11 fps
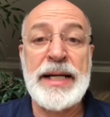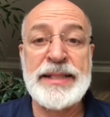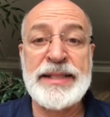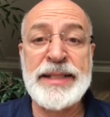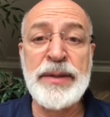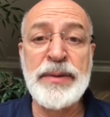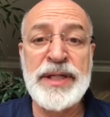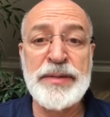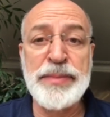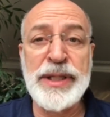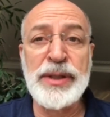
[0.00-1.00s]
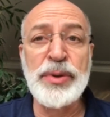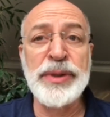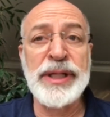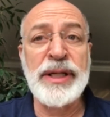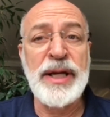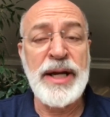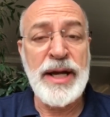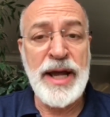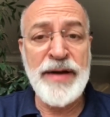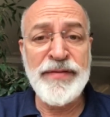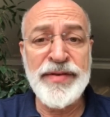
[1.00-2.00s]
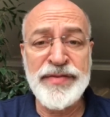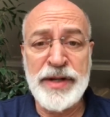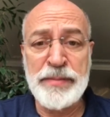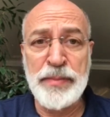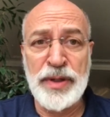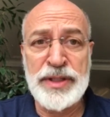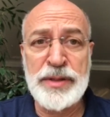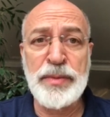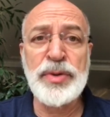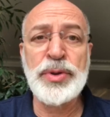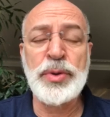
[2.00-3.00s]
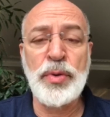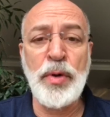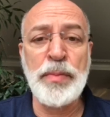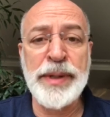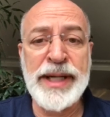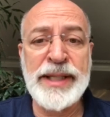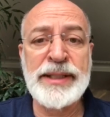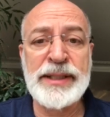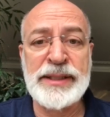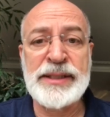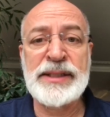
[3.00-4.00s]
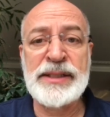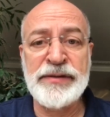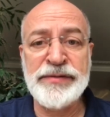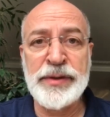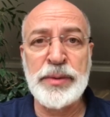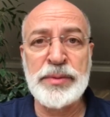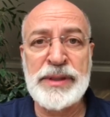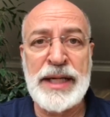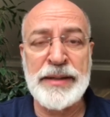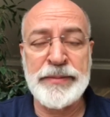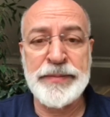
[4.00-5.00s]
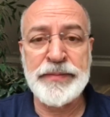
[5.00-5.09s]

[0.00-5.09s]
Adisseo has been doing everything possible to cooperate in this difficult time.